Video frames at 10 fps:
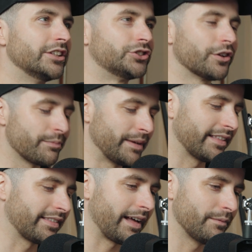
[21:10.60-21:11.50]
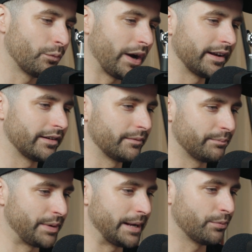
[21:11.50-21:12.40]
Just means that when
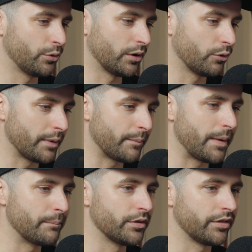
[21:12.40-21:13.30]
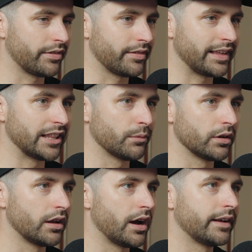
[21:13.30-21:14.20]
people or members see them
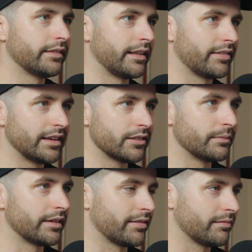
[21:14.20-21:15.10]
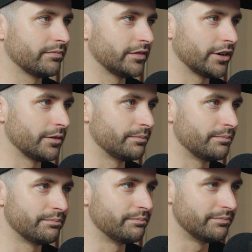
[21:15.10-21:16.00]
online, they see them as,
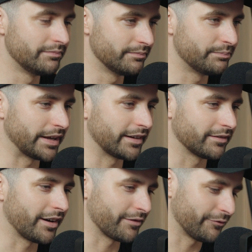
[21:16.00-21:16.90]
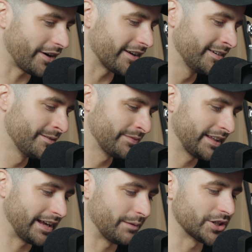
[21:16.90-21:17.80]
being nice and fun,
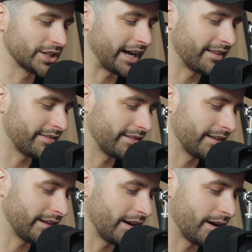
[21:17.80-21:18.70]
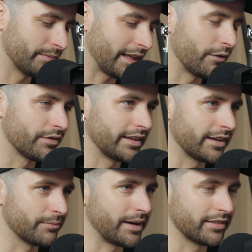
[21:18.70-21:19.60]
in which case that obviously
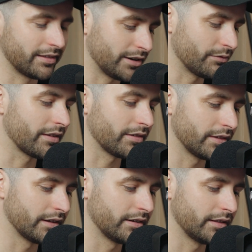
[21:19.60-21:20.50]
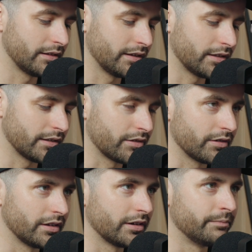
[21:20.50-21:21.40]
expands into the rest of into the studio.